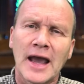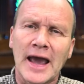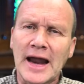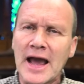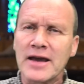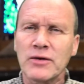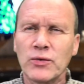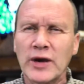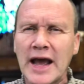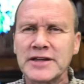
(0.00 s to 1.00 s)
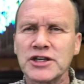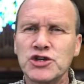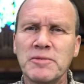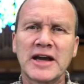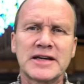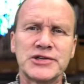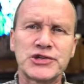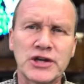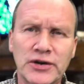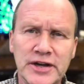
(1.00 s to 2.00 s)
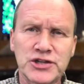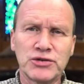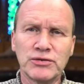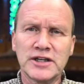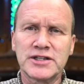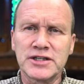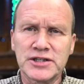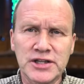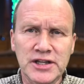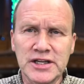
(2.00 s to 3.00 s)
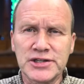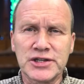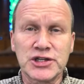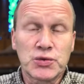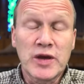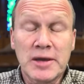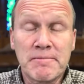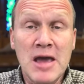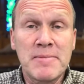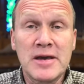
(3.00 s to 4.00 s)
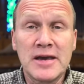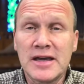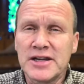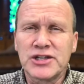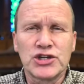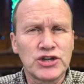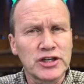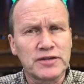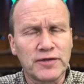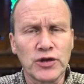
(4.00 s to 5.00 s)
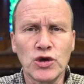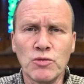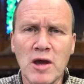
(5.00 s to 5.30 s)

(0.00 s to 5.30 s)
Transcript: And I would ask that you might consider as you listen to these this week, maybe it isn't just for you.